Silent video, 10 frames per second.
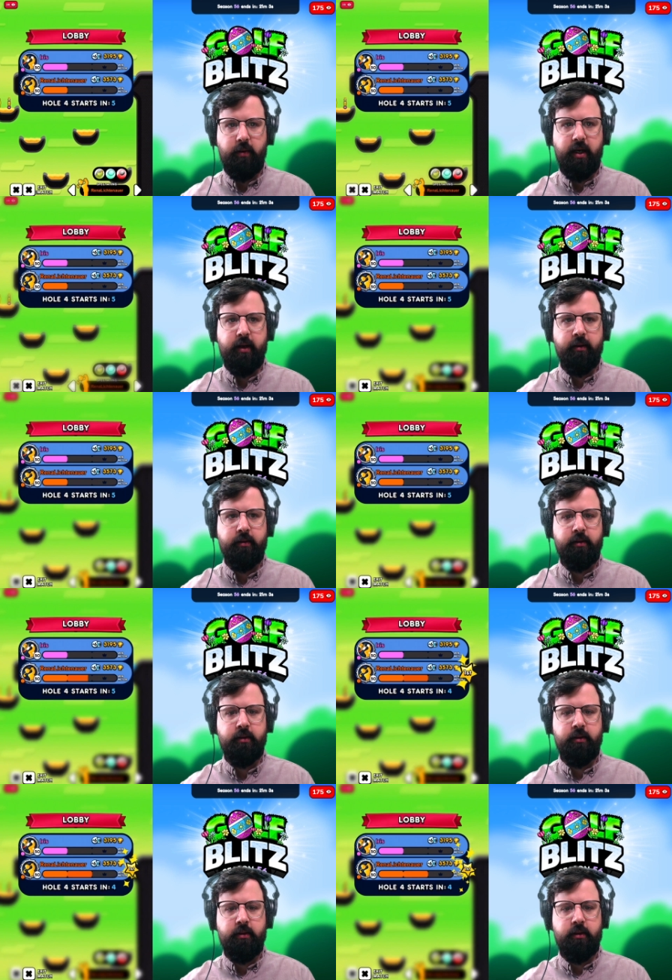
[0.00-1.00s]
You know?
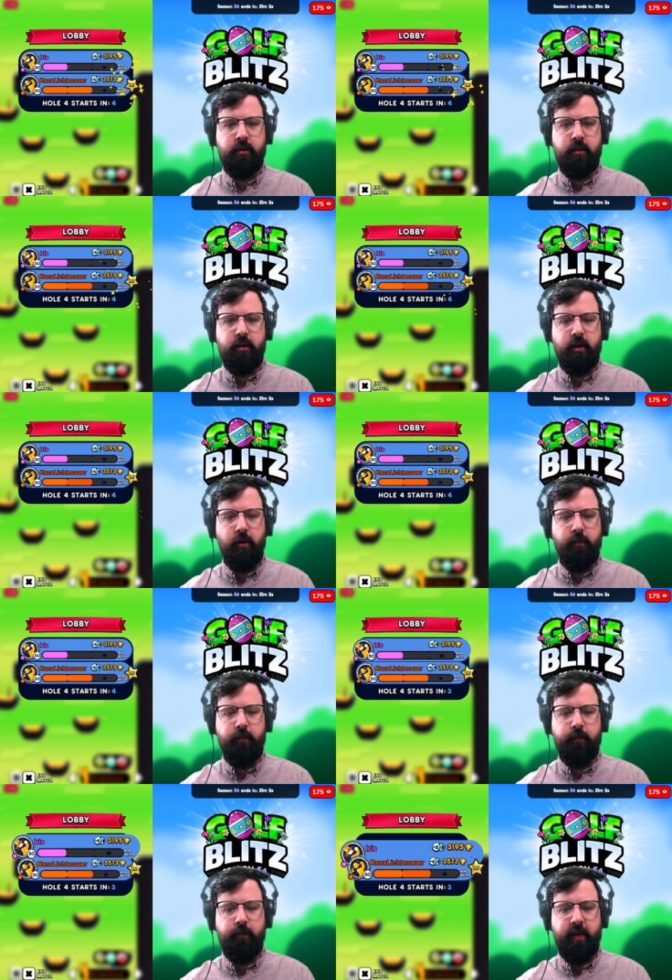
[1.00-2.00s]
Nope.
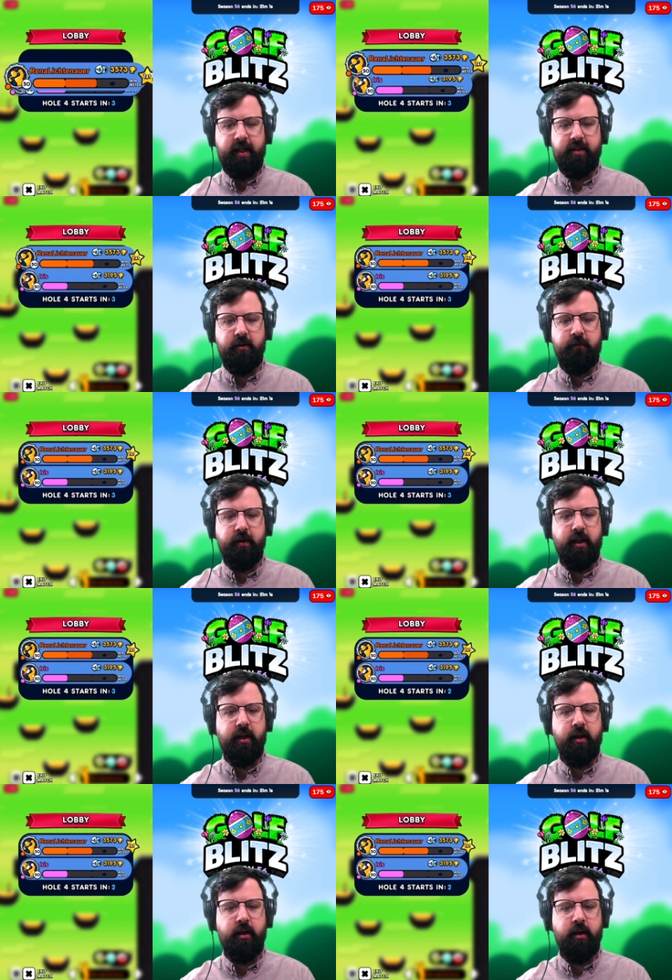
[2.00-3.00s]
That's no
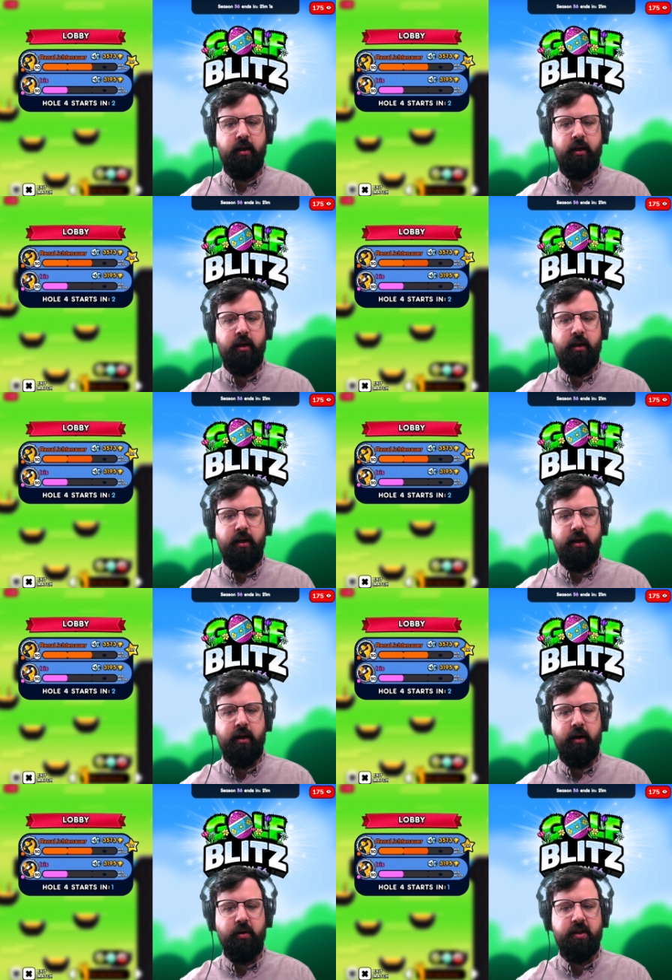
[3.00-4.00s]
friendly.
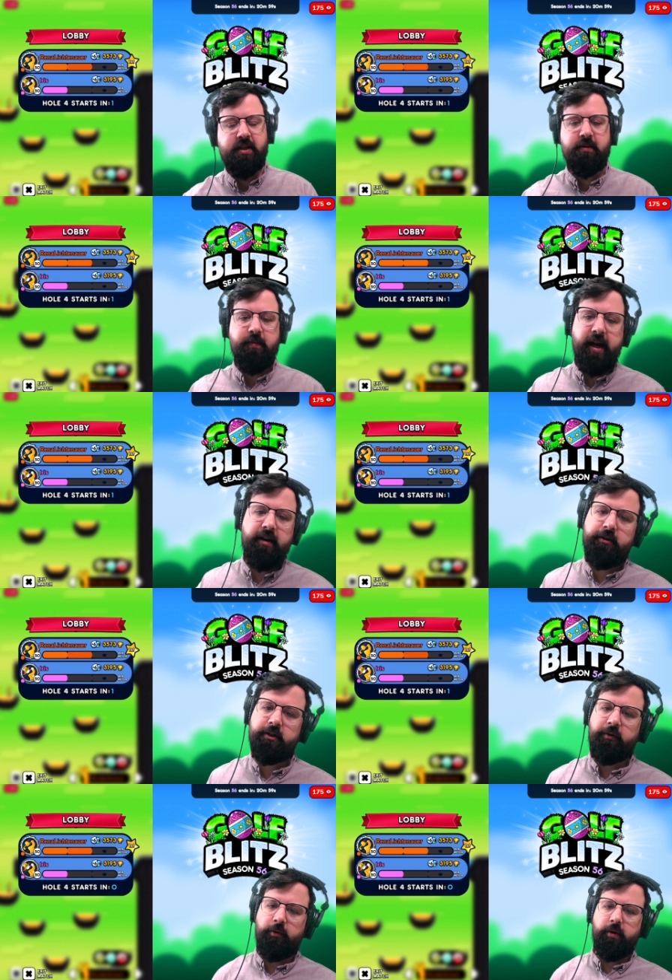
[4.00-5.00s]
Uh-oh, this is bad
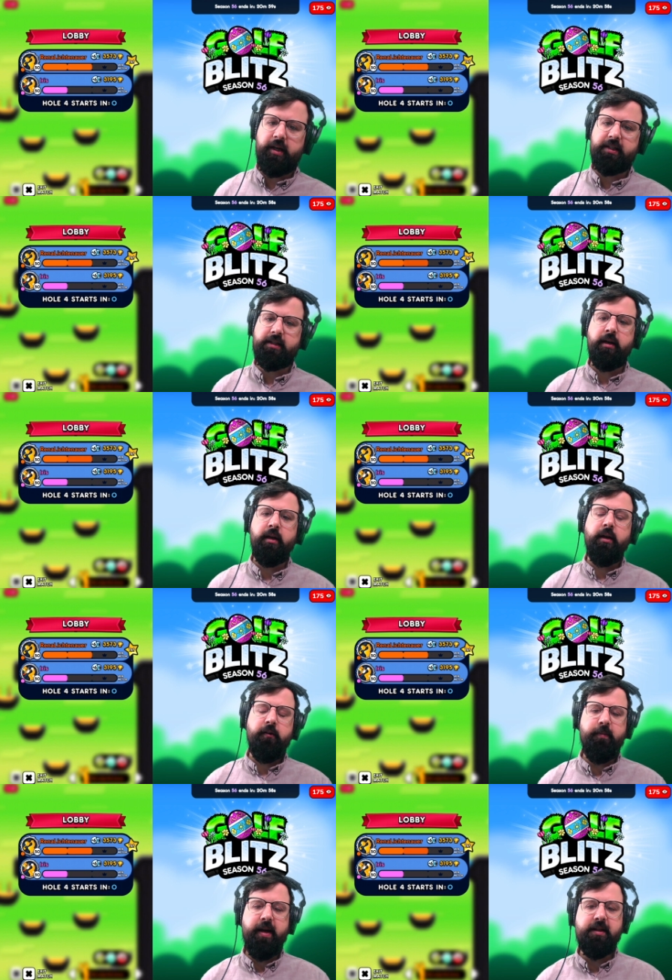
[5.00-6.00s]
news for Risk.
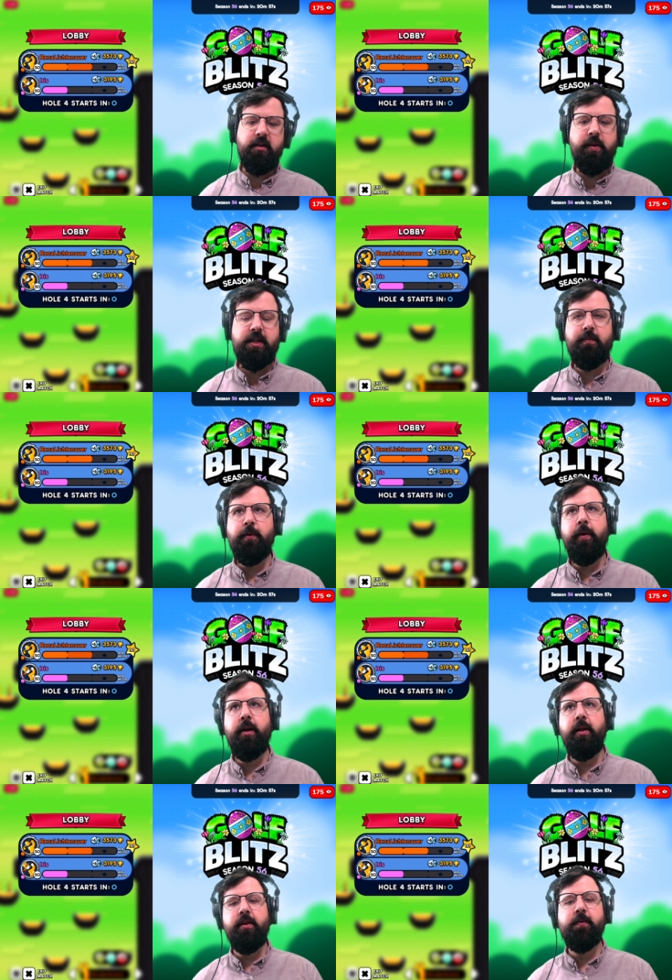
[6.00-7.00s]
Madazon picks up the
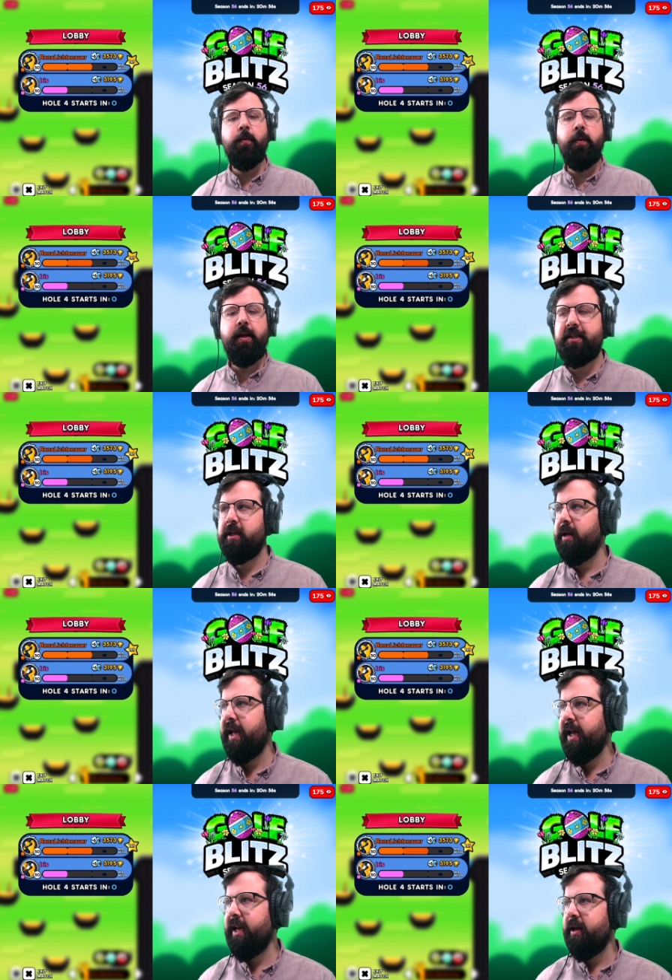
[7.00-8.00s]
win on this one. That's going to
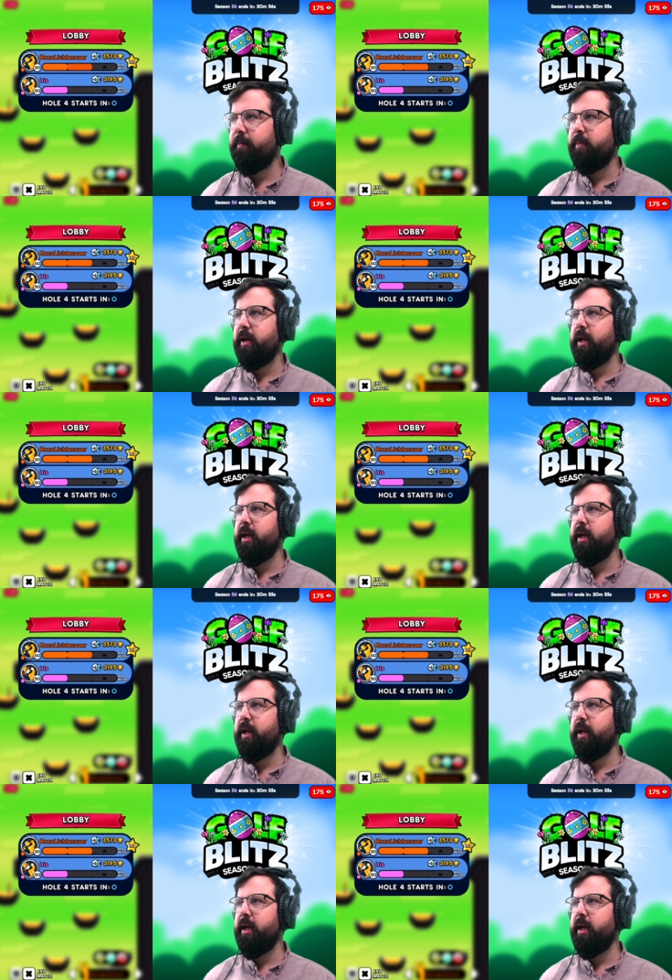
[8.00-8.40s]
end up